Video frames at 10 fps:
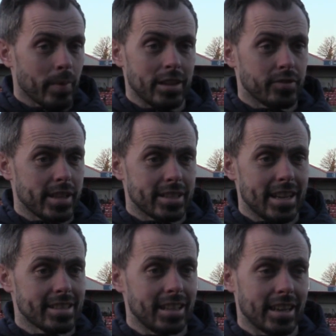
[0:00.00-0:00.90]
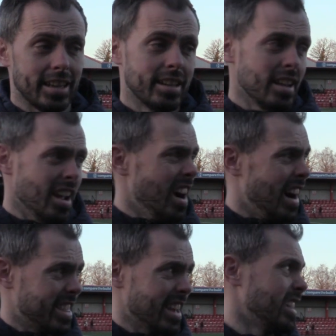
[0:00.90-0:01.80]
is fantastic. And
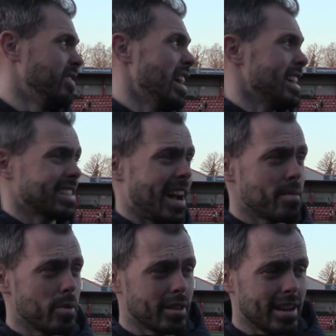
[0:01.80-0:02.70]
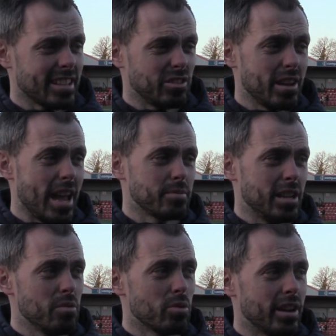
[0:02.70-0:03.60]
I think if you ask Cam about the last 2 games,
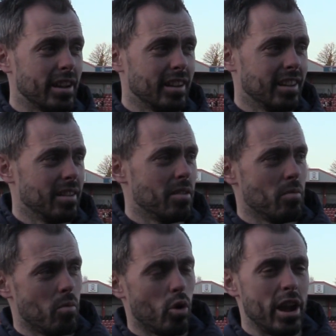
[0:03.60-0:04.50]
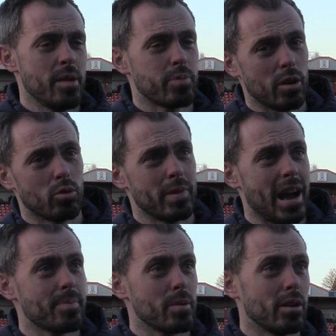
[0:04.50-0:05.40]
he probably wouldn't be
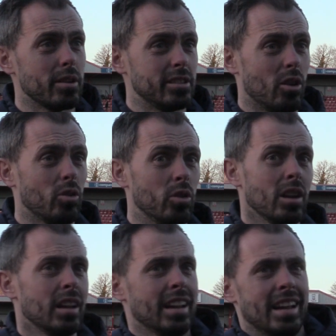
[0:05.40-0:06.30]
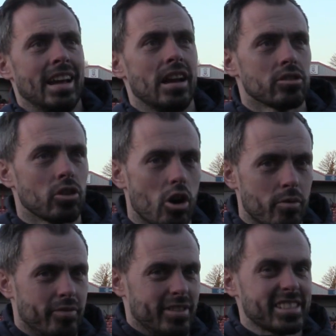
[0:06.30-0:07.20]
happy with his own
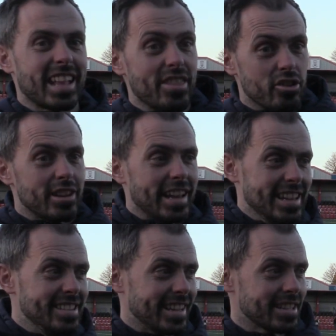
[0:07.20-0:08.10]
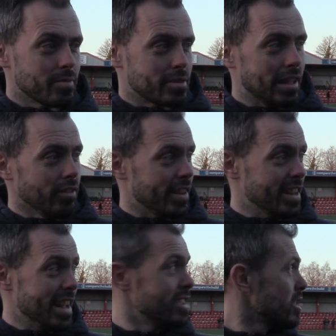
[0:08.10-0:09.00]
sort of standard that he sets himself,
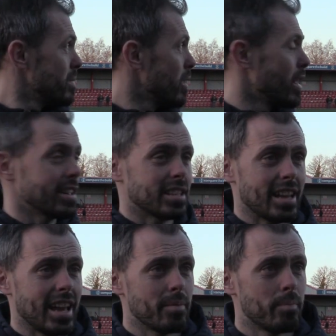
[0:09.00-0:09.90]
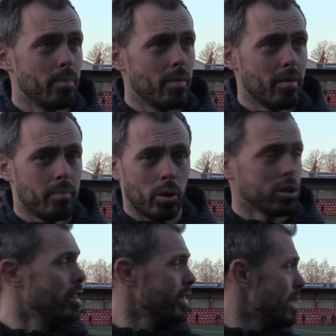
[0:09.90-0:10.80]
and he's come out here today and
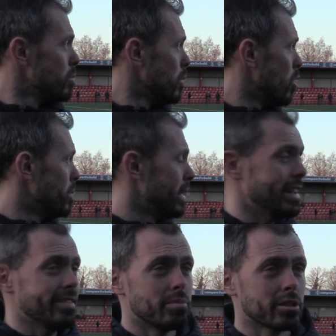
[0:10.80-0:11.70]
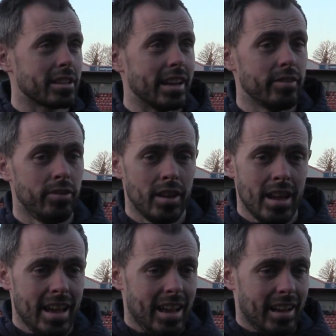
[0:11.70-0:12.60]
pulled off an unbelievable save,
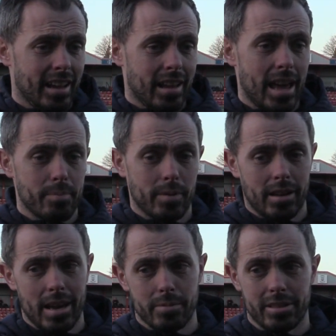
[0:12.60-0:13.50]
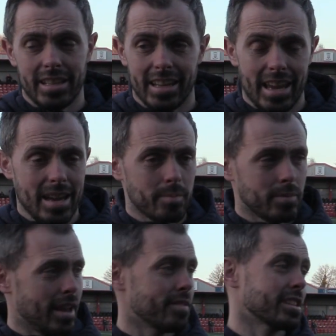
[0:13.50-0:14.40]
kept us in the game,
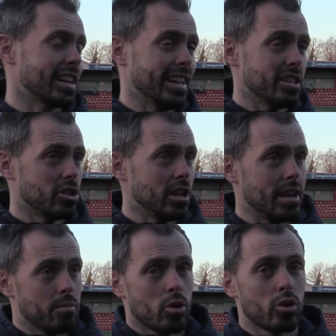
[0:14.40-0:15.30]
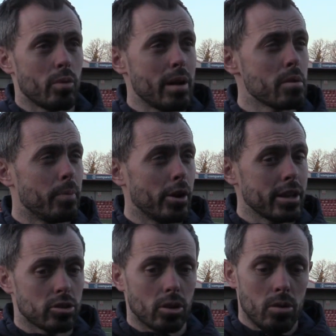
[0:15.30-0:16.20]
gave us a clean sheet, and we're going away
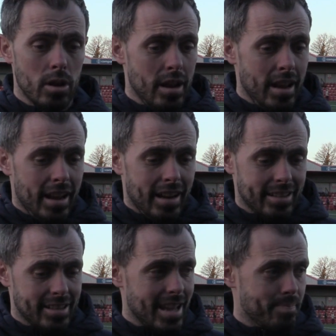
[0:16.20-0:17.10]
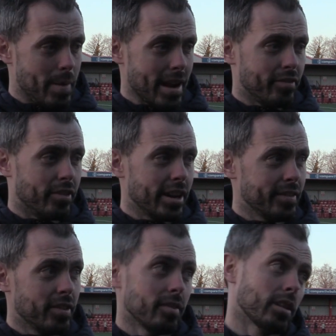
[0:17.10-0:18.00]
point. So listen, that back
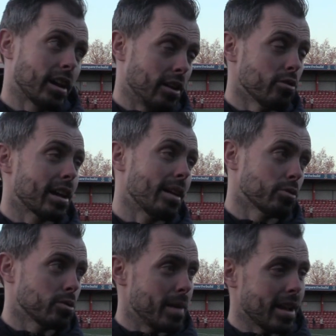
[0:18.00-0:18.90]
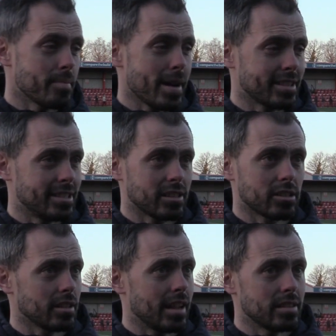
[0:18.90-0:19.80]
5, including Cam, which will make it a back
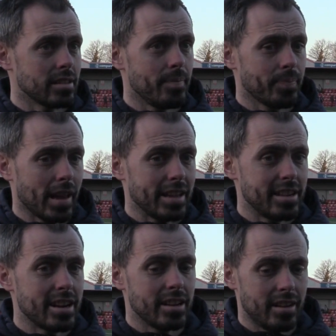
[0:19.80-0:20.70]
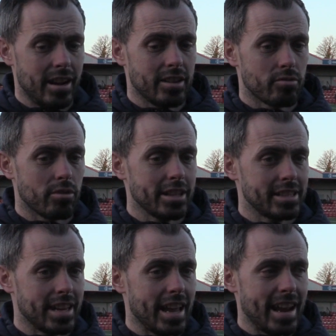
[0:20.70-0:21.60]
6, has earned the right
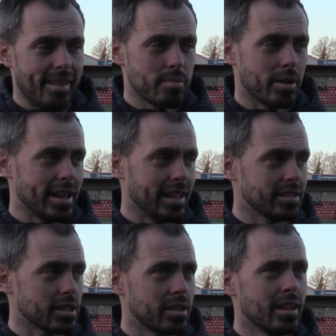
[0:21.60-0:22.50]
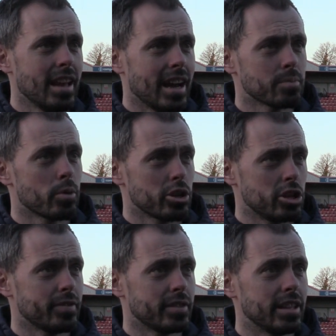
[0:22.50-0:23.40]
today, and everybody else has put a
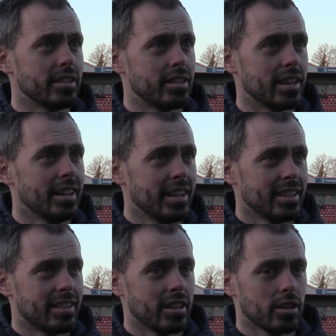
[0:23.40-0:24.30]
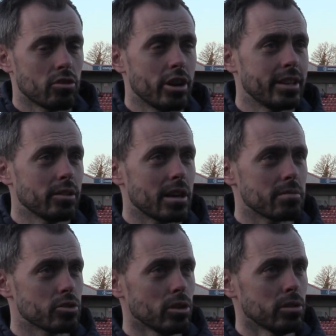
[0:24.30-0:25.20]
shift in to grind out
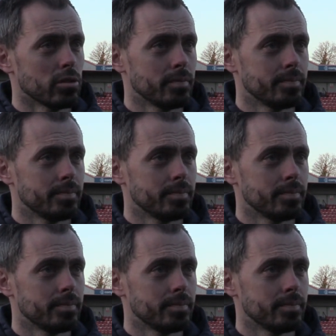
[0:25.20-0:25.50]
that result.